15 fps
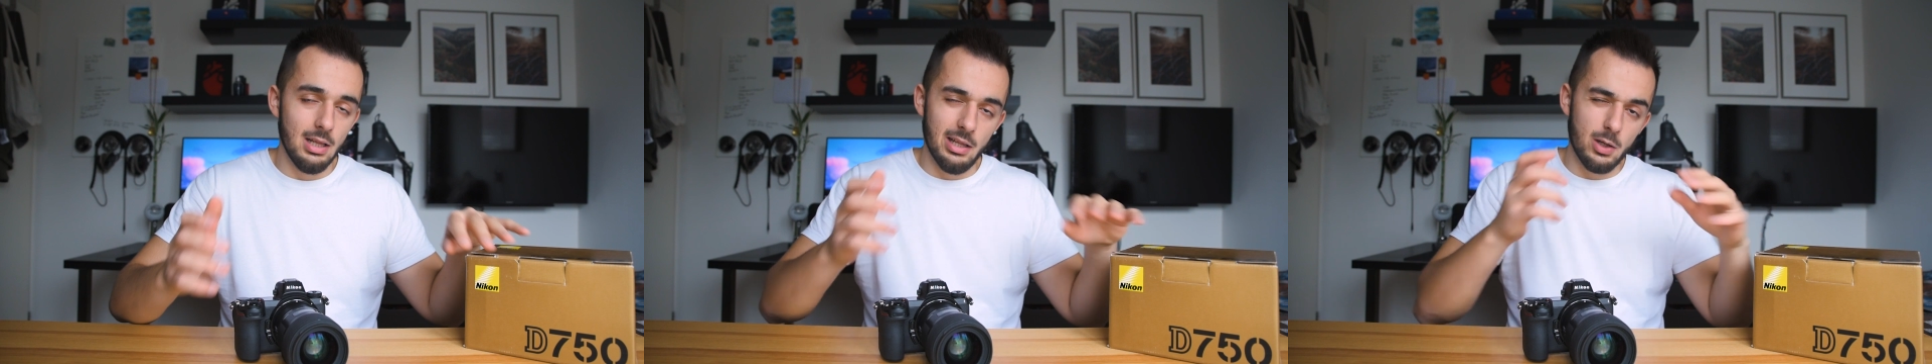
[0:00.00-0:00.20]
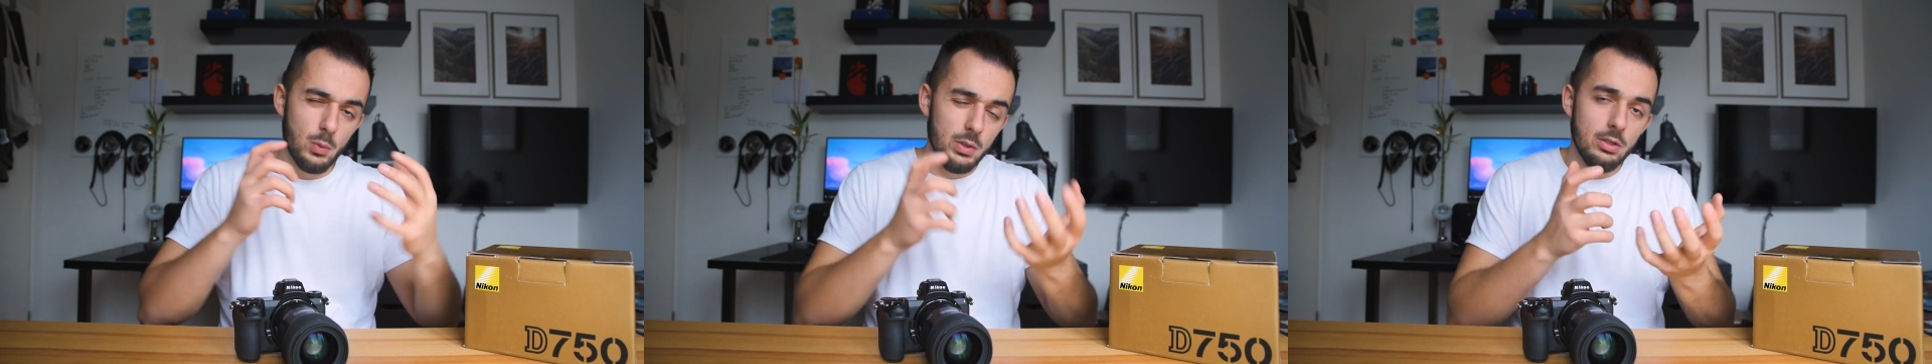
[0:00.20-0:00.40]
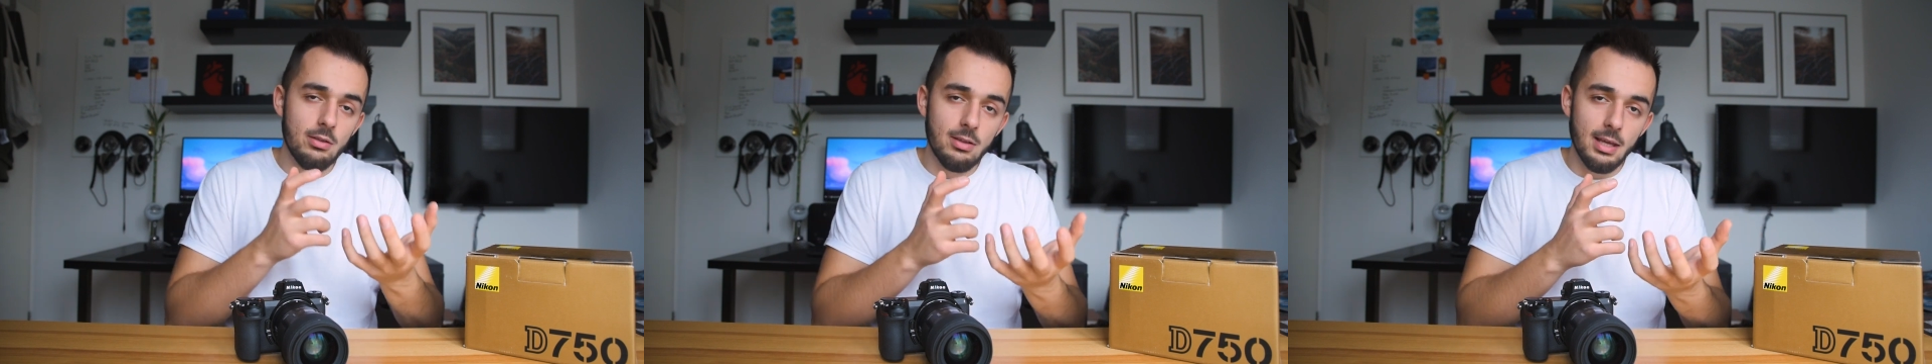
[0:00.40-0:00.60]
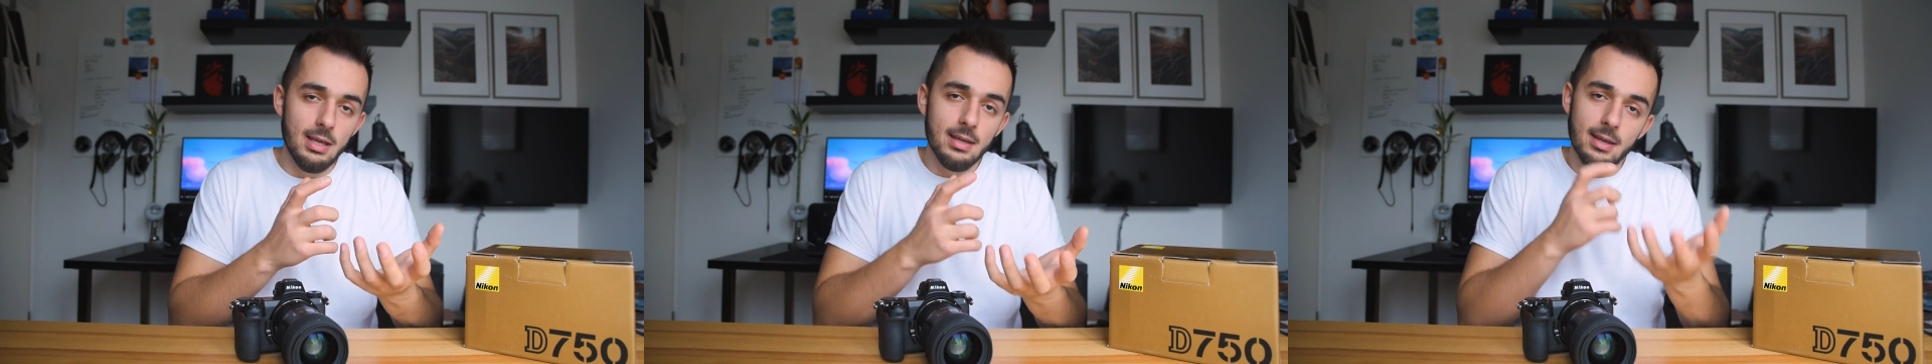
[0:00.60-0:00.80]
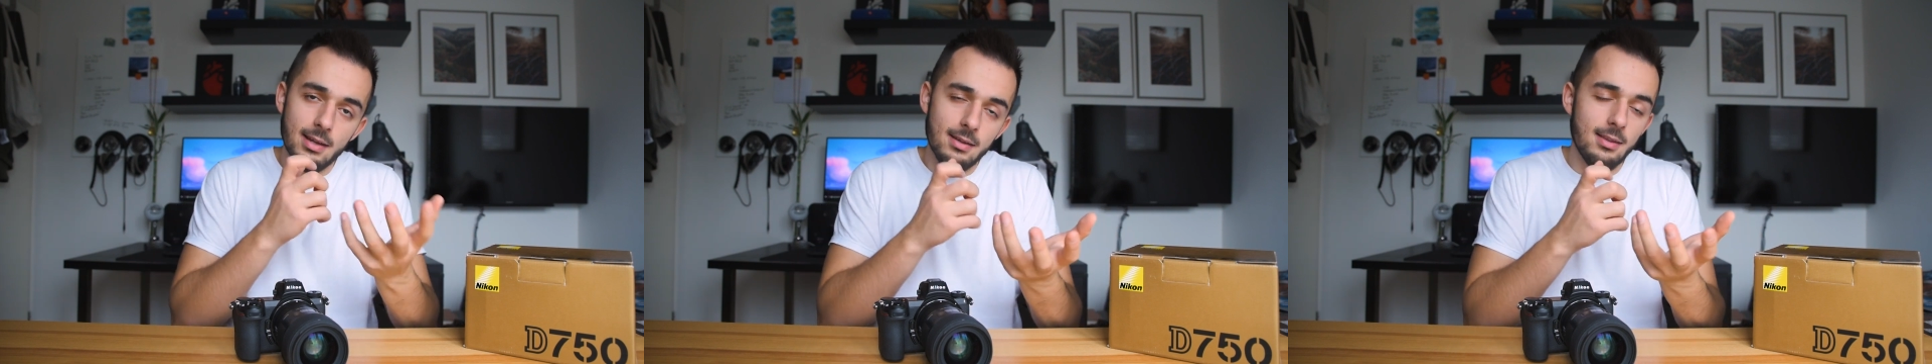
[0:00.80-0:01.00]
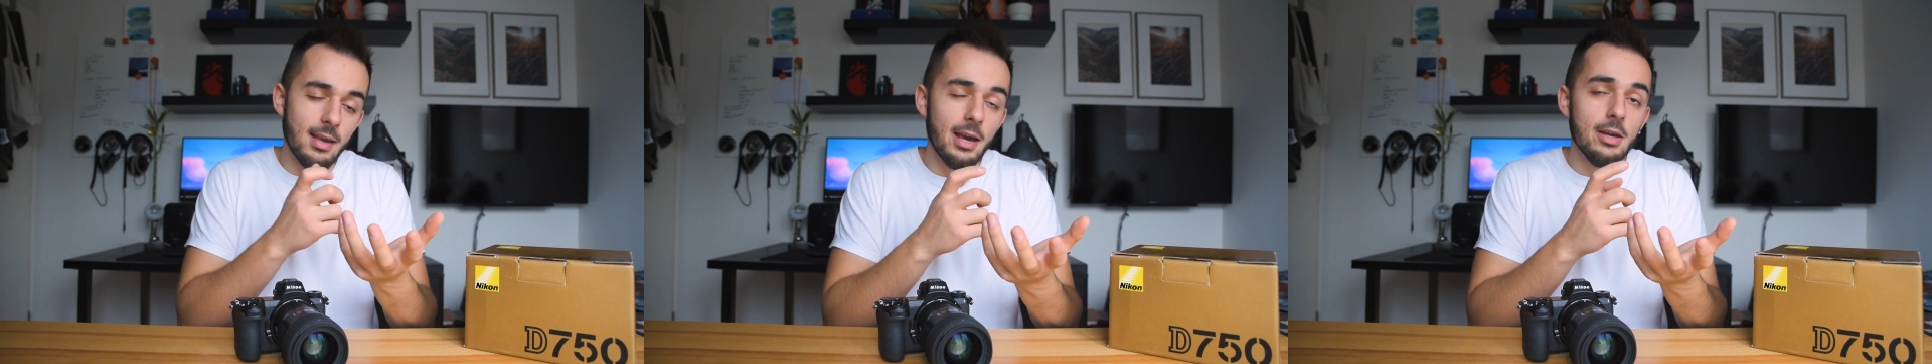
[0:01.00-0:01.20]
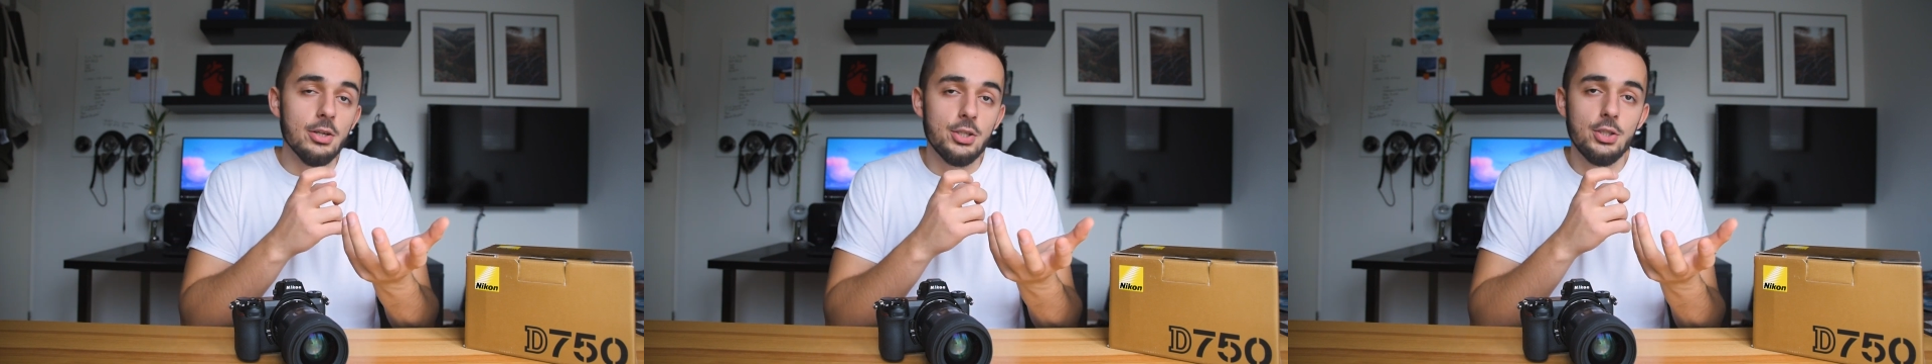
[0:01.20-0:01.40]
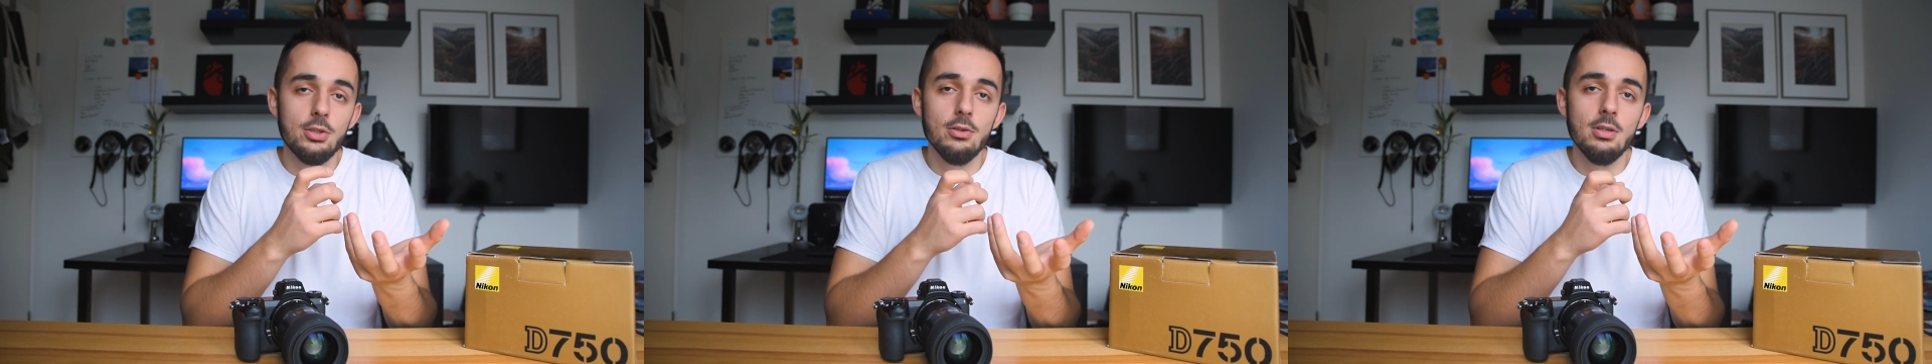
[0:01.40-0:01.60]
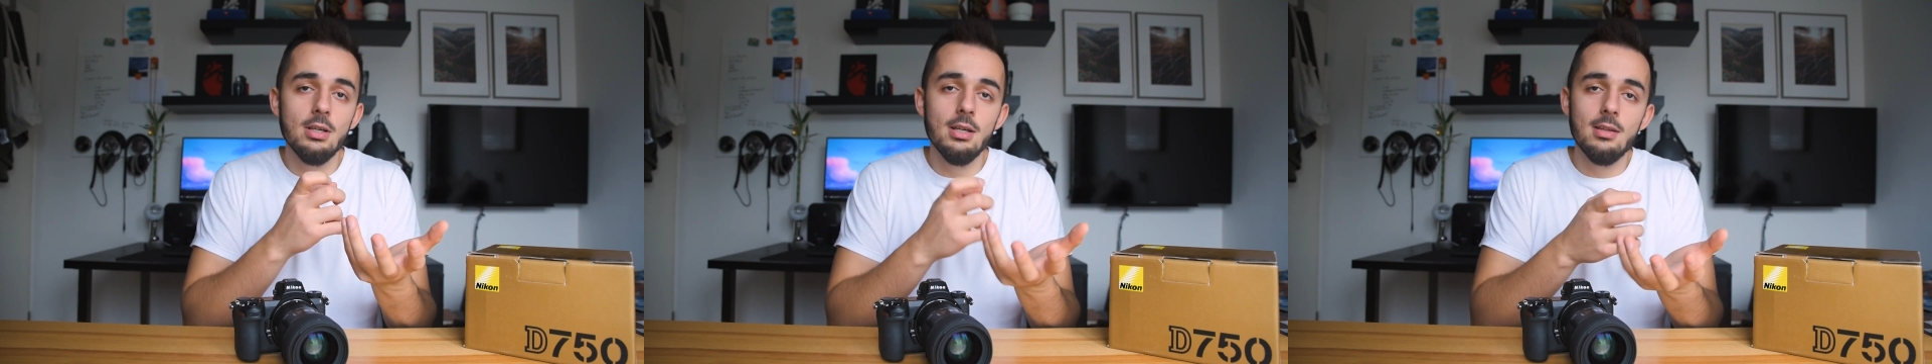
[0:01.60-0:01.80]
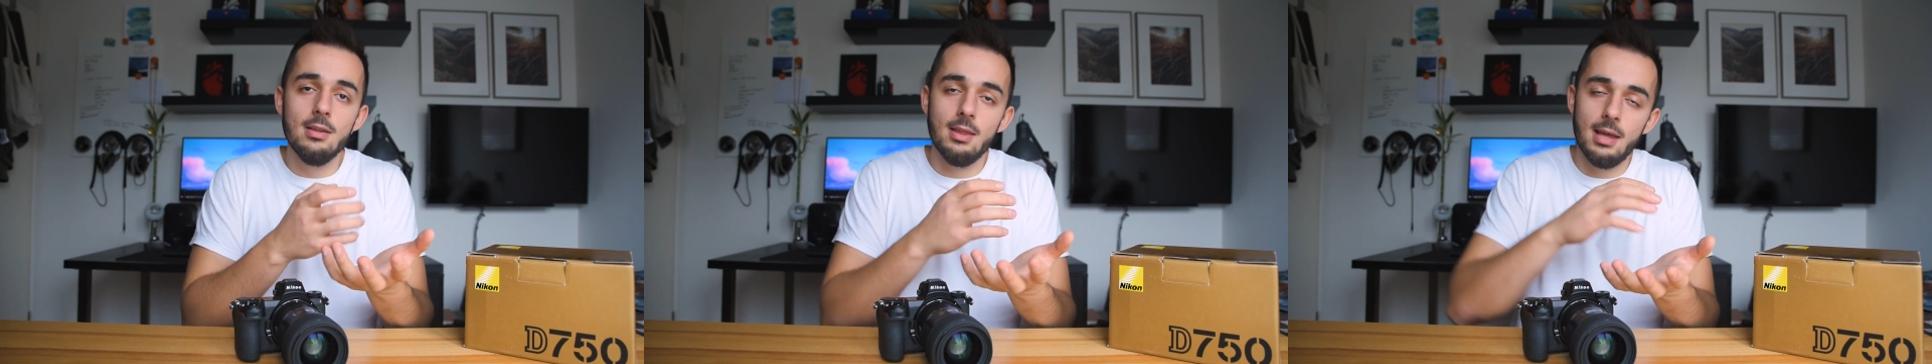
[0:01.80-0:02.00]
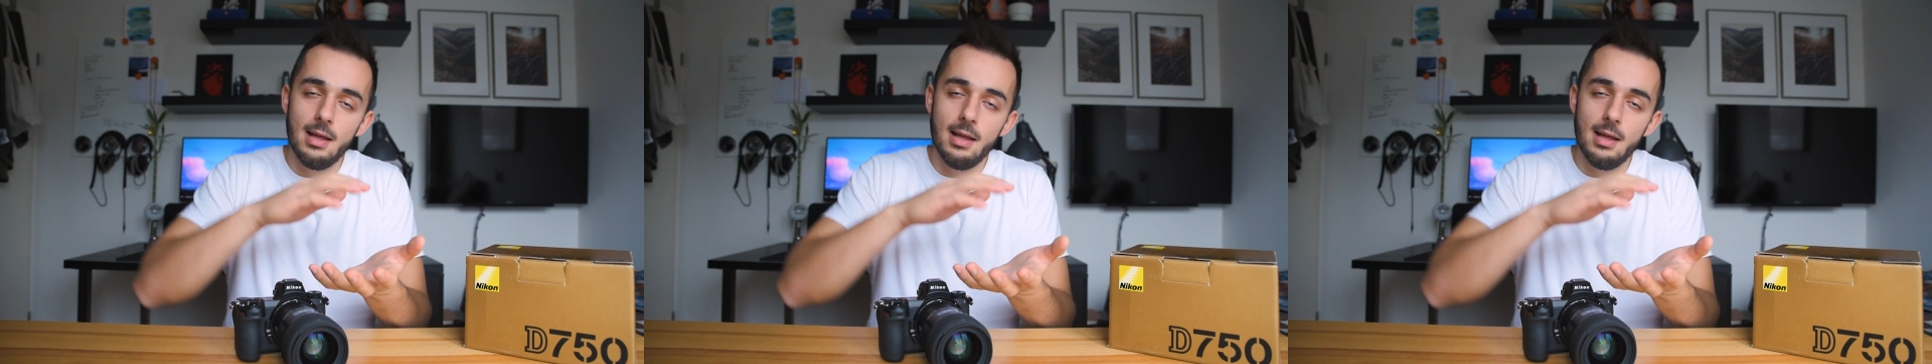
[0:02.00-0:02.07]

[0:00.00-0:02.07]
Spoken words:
Like when you take it and you shoot it